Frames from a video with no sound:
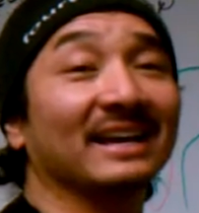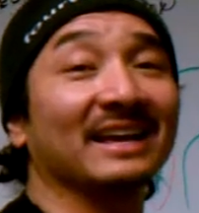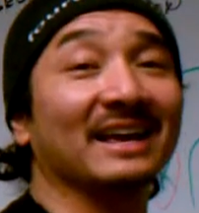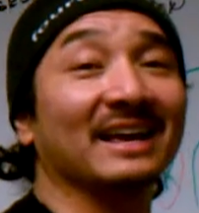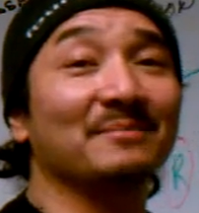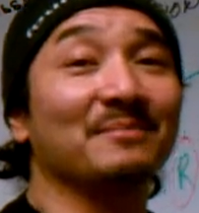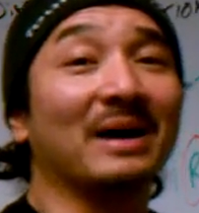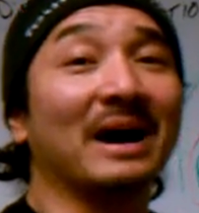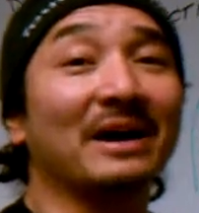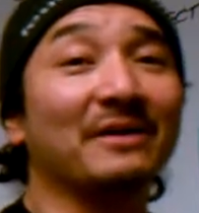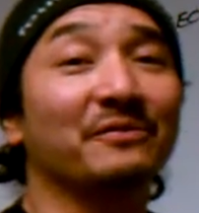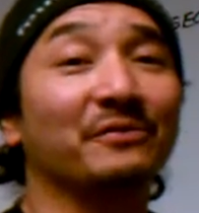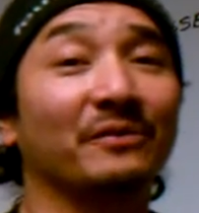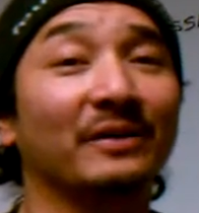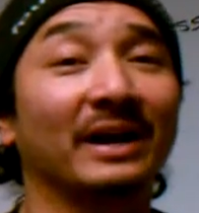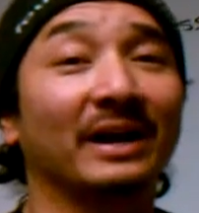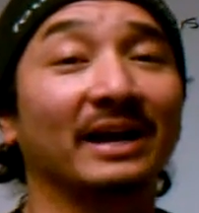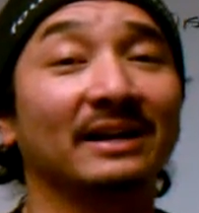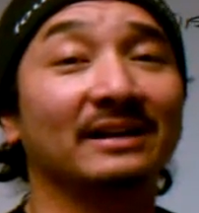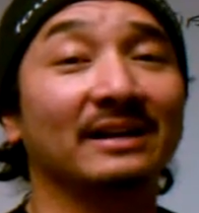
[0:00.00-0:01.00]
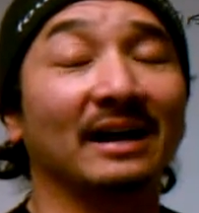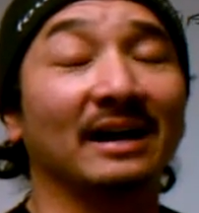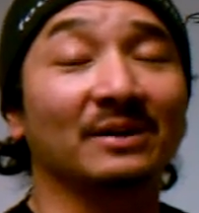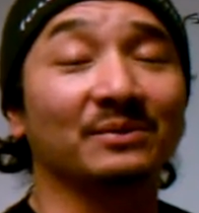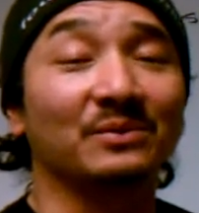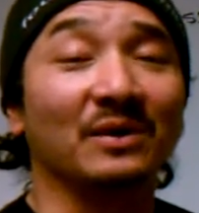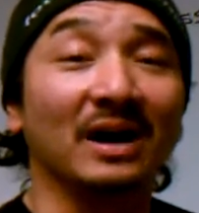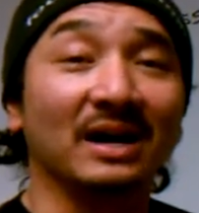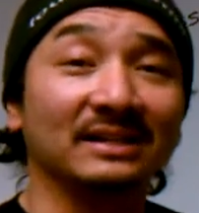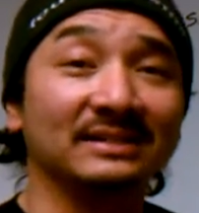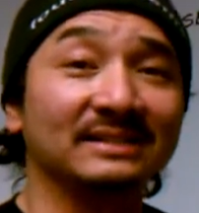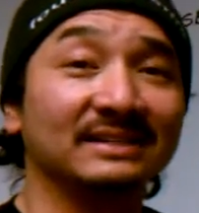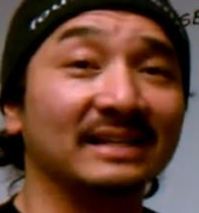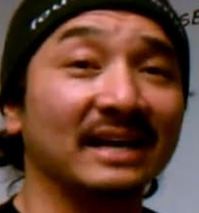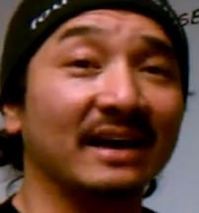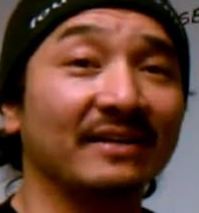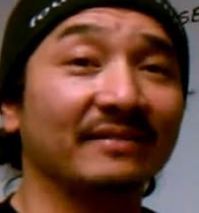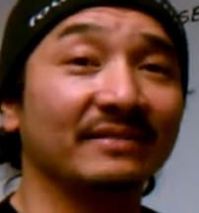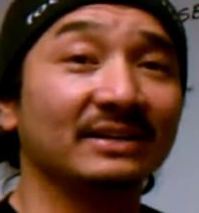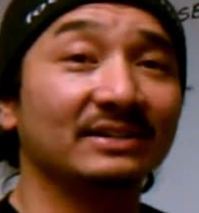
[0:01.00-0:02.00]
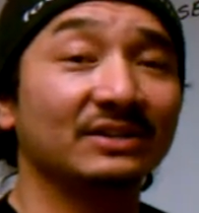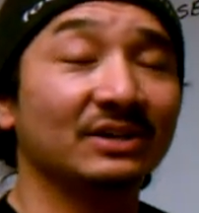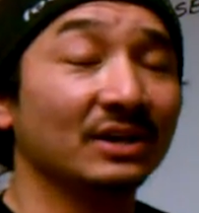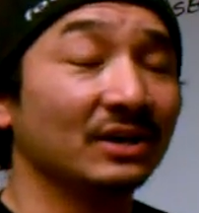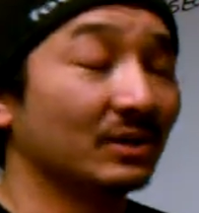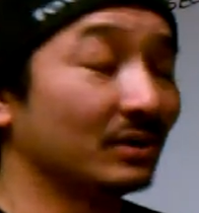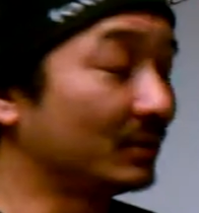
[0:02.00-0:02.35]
again my friend Roz Savage,